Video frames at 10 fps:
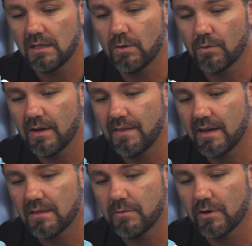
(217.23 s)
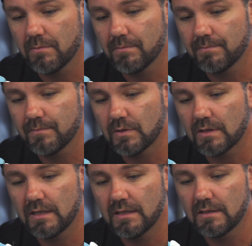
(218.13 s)
You want to run that at the bottom,
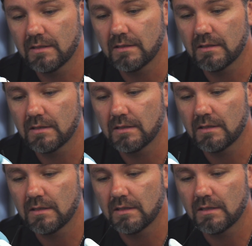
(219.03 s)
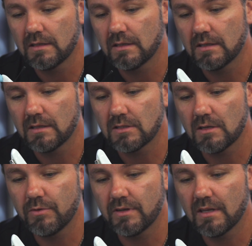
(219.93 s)
okay?
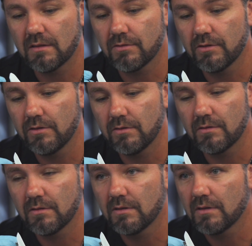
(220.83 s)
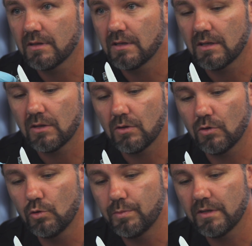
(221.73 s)
So bring that through,
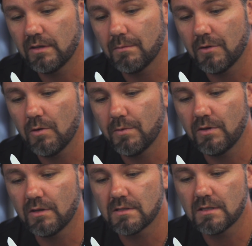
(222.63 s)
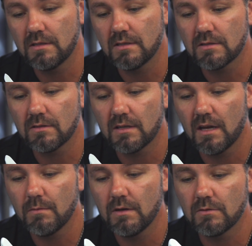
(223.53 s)
loop it. I'm hoping you can see this on
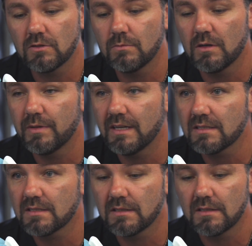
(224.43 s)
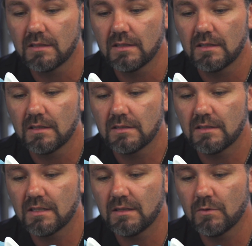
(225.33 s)
camera. I'll do my best
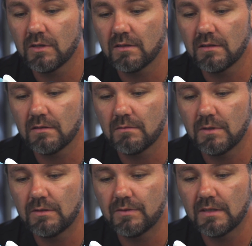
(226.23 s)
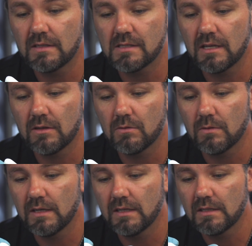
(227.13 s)
to keep my big fingers out of the
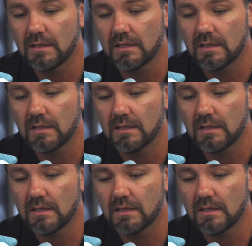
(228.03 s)
way.